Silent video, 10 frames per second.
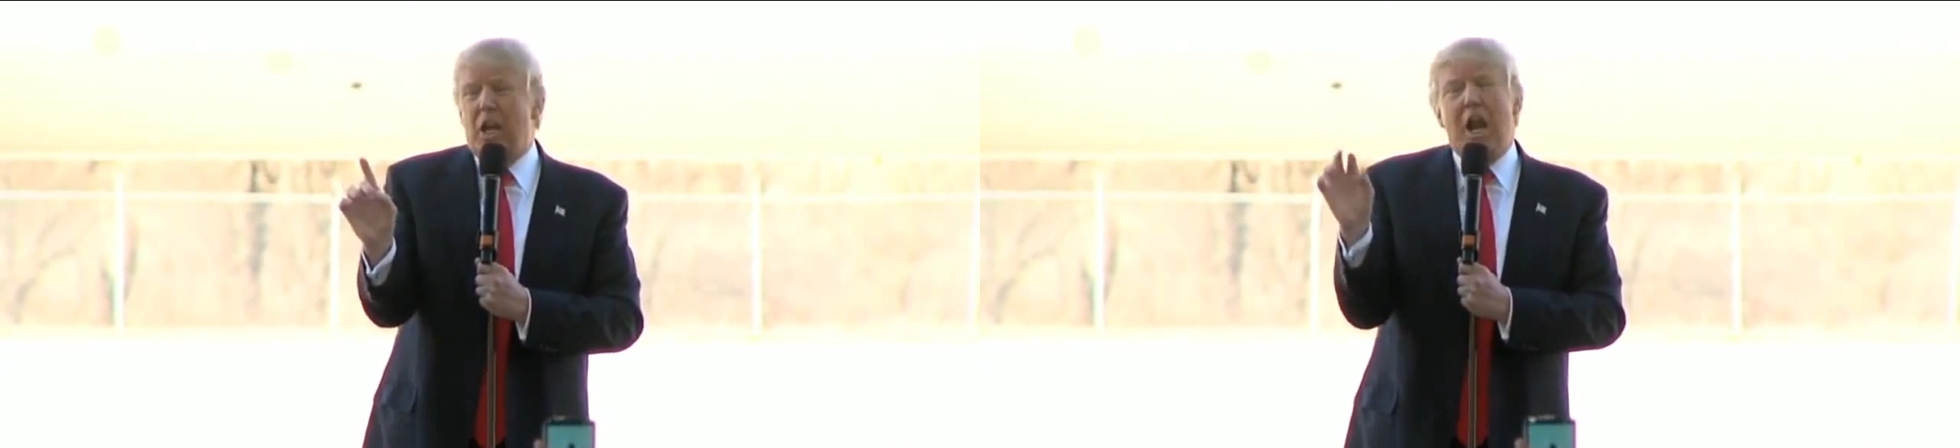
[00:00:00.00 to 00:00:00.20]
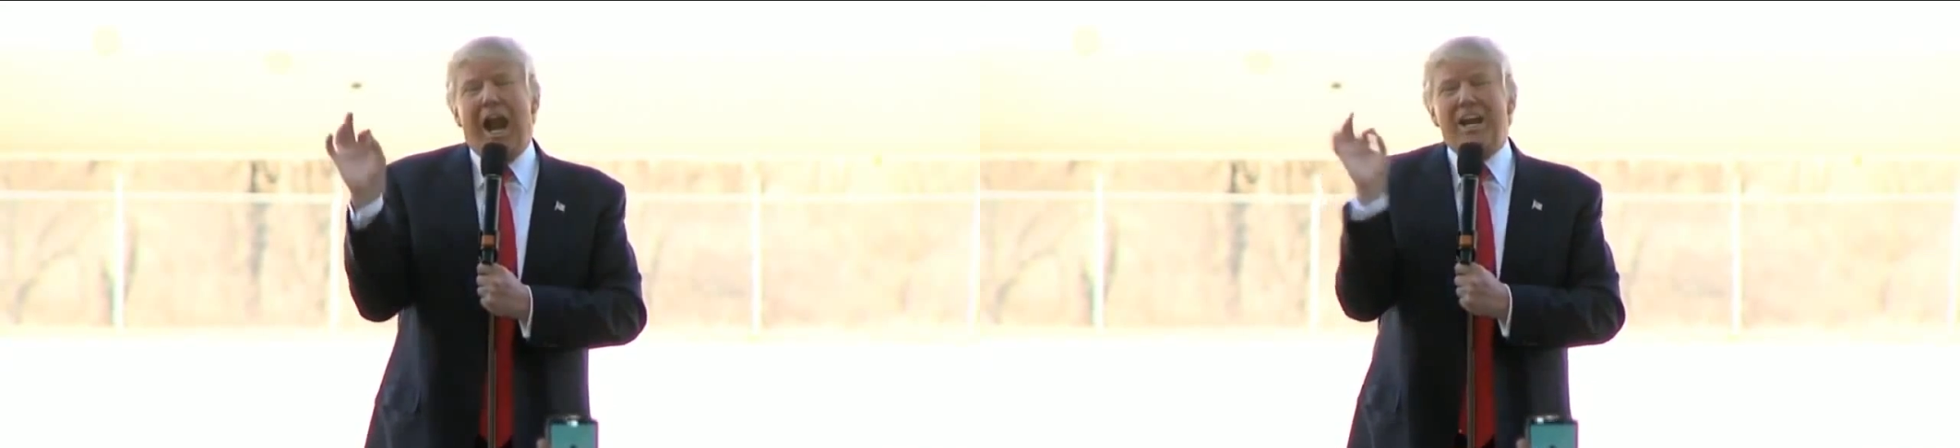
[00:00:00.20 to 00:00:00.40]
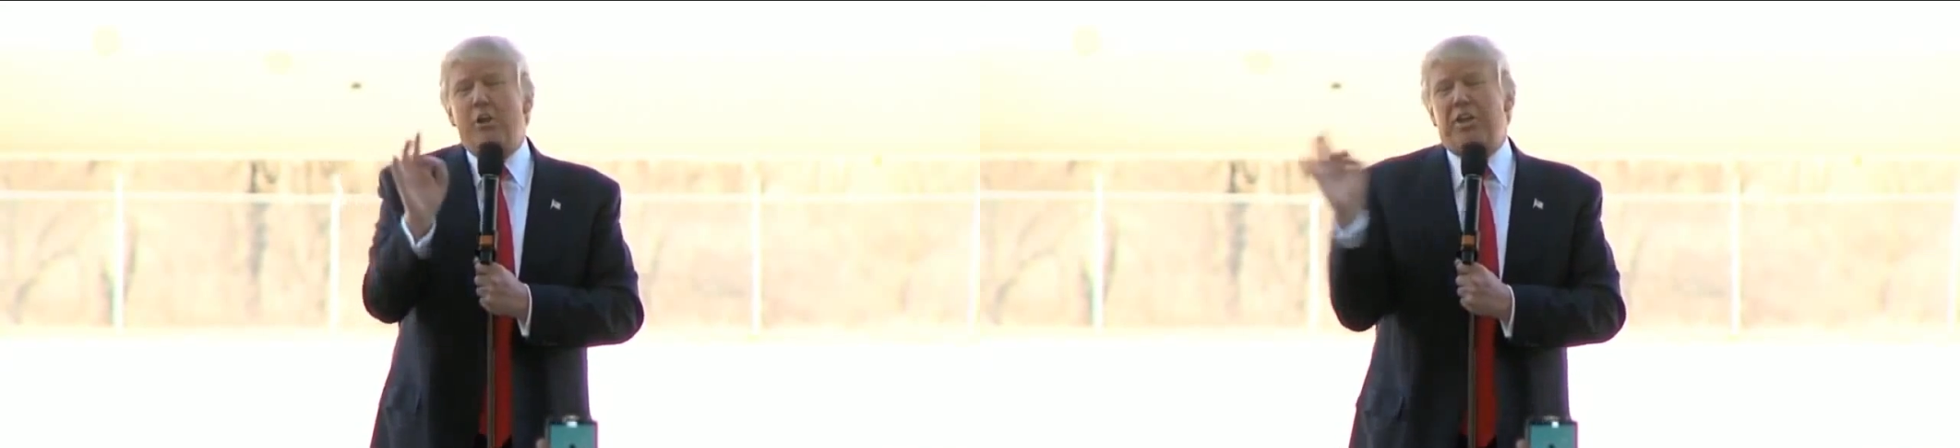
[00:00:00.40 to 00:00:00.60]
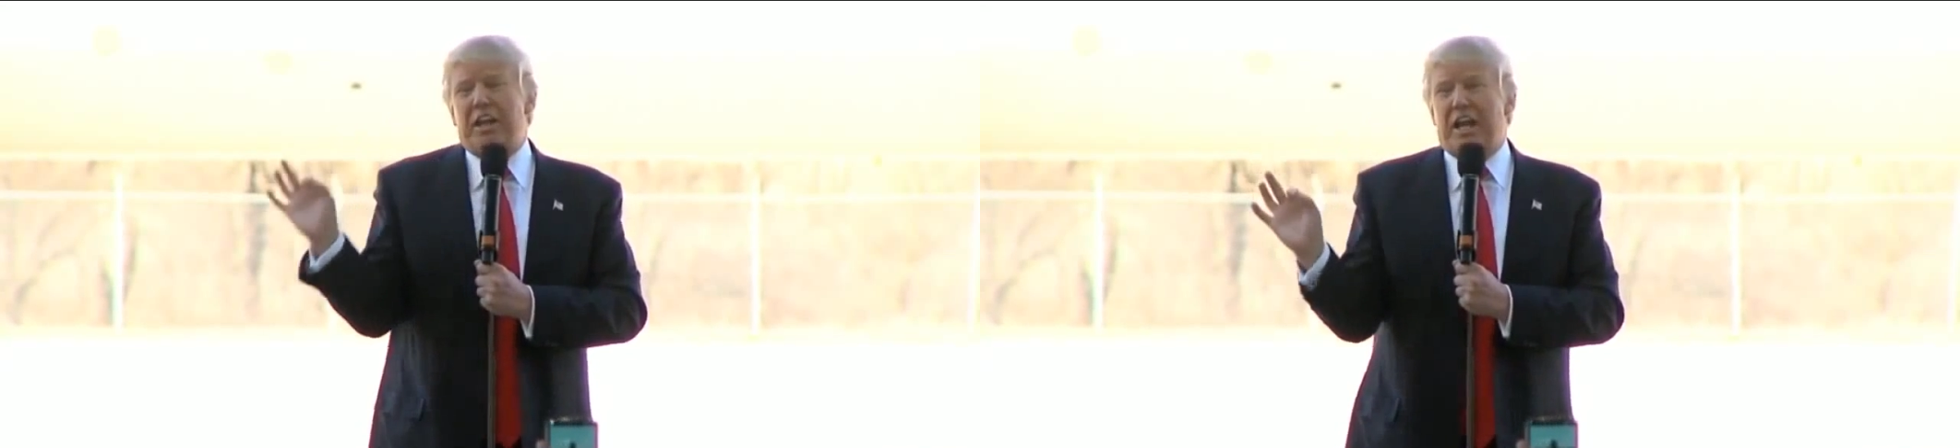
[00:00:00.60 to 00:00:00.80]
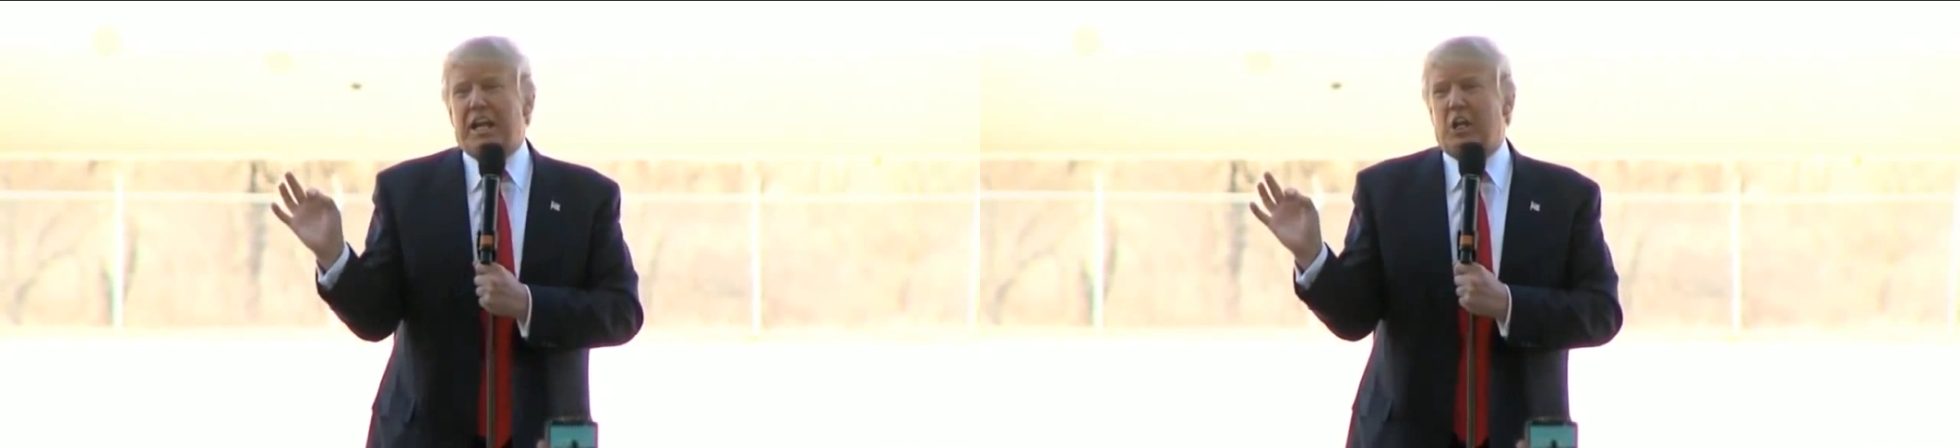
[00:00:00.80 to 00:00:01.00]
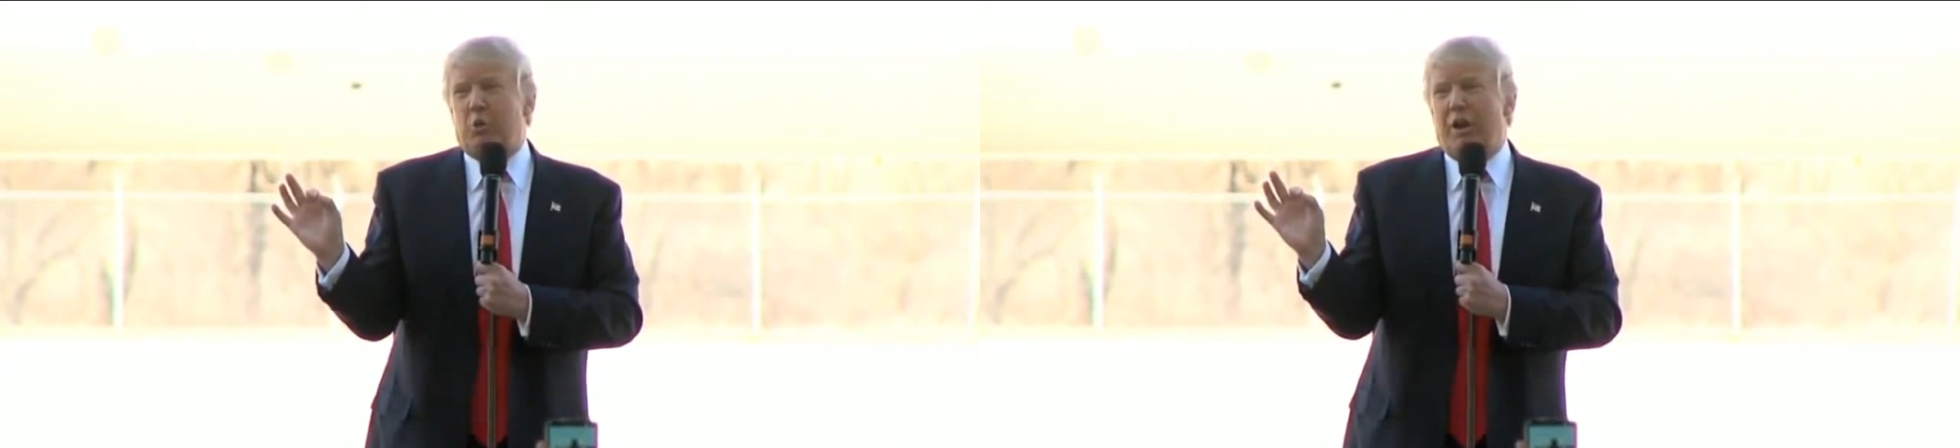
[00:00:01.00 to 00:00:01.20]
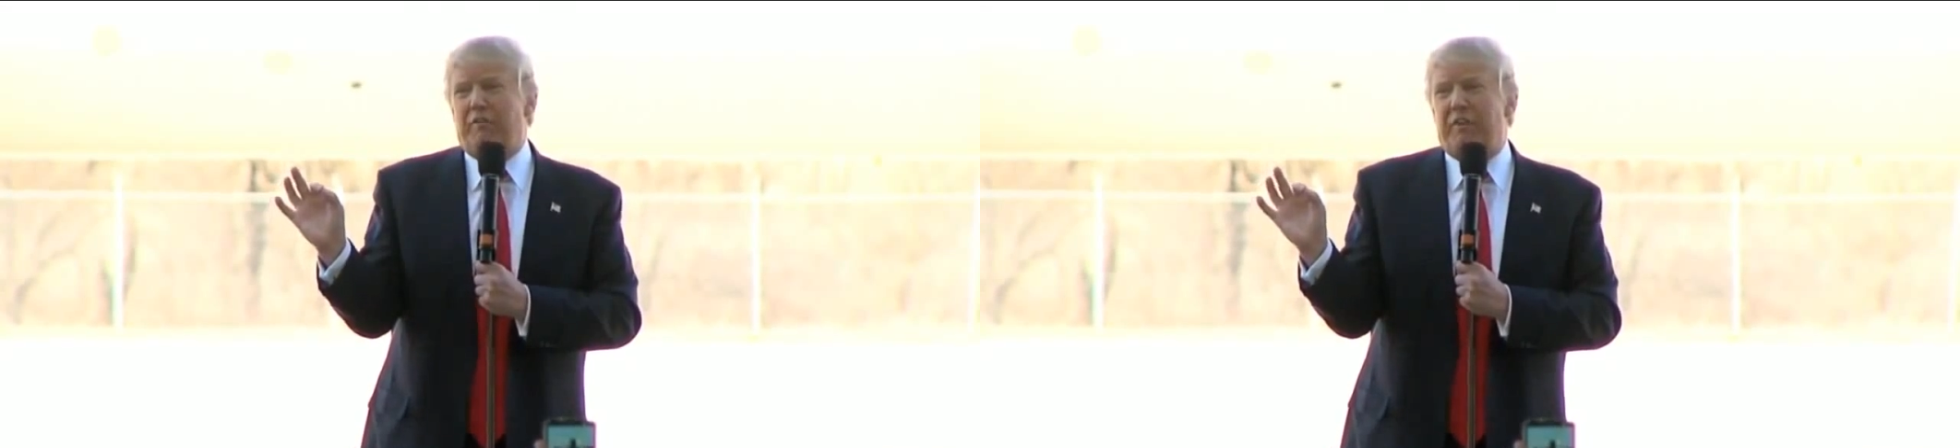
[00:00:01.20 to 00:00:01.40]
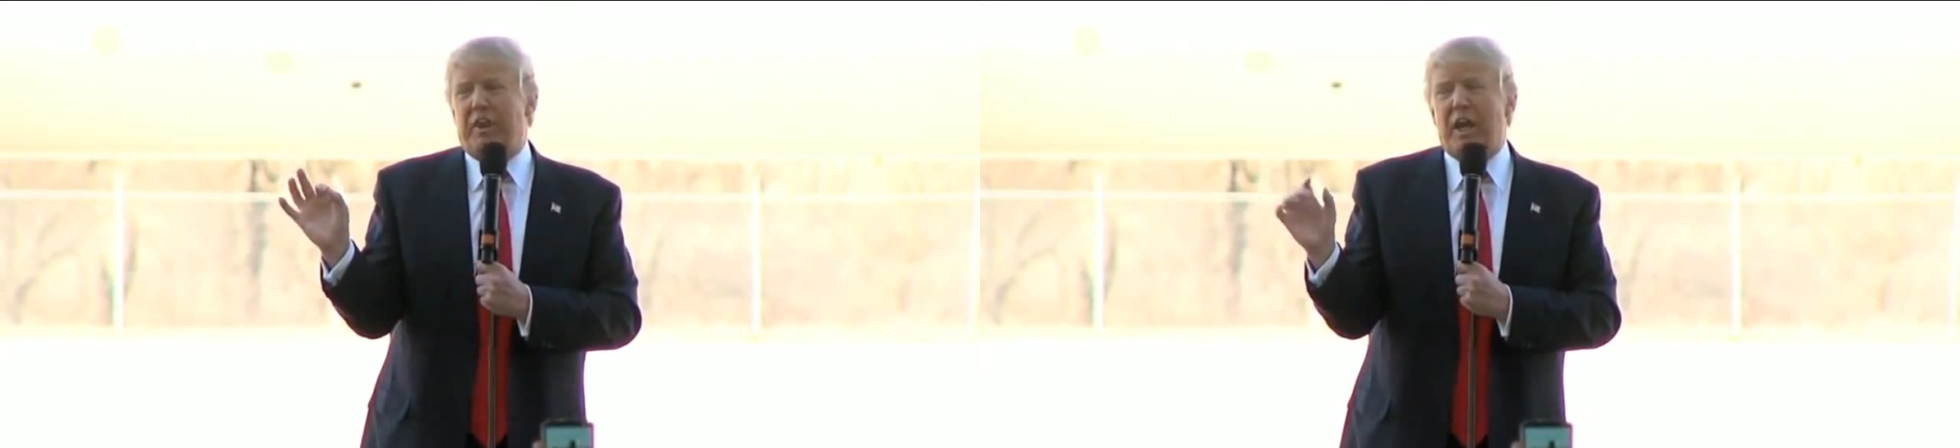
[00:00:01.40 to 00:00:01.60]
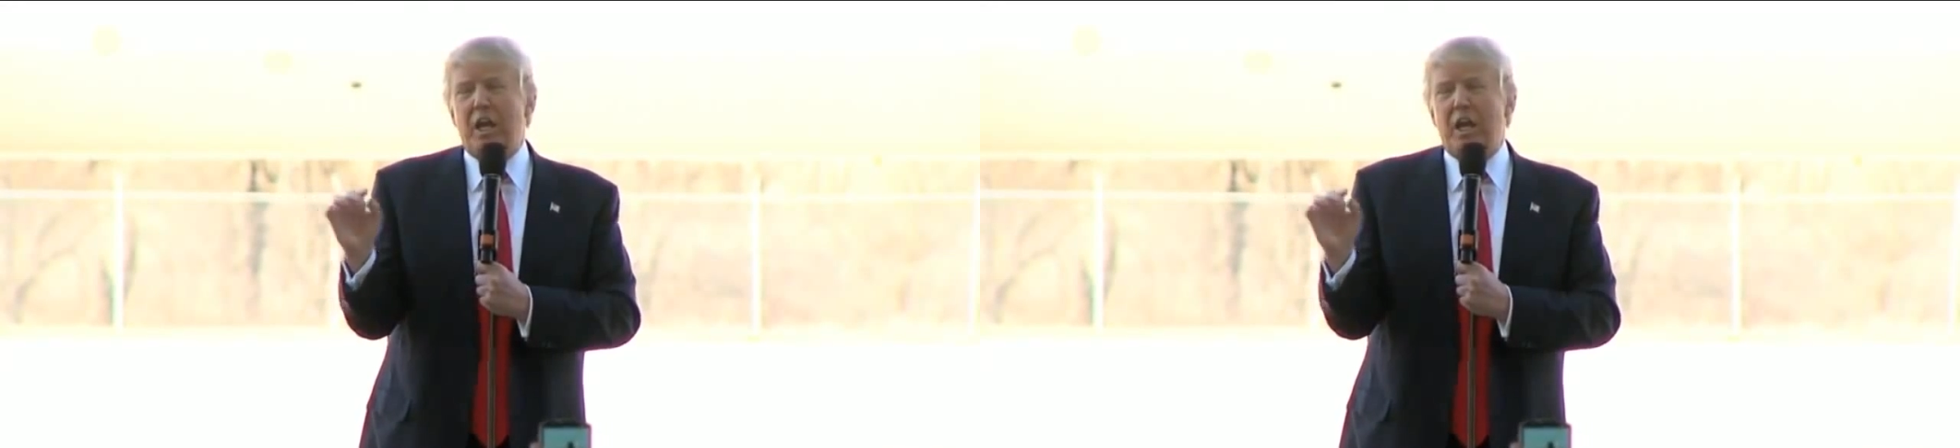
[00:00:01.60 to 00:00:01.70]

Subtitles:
I don't think I get credit for that.